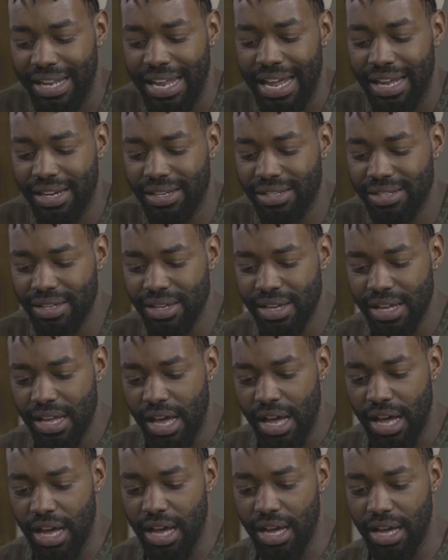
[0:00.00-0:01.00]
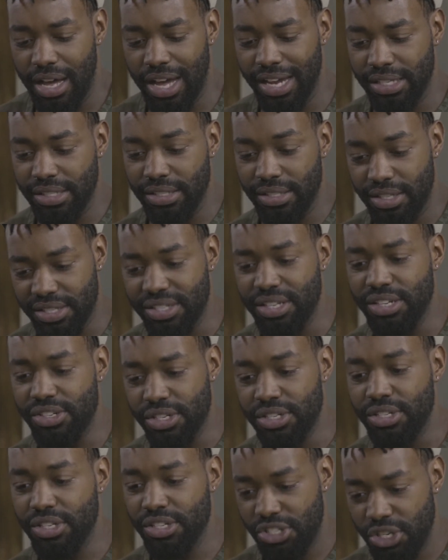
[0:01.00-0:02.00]
that
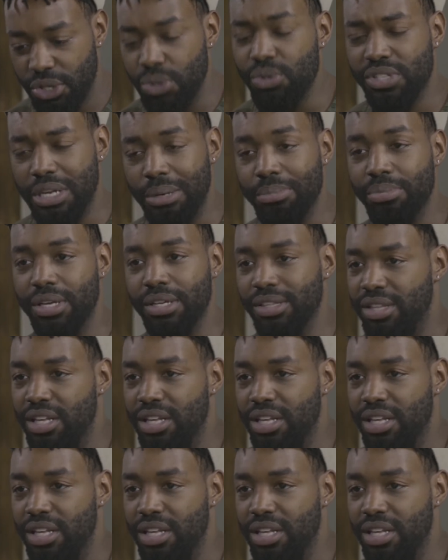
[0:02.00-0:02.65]
decision to do something.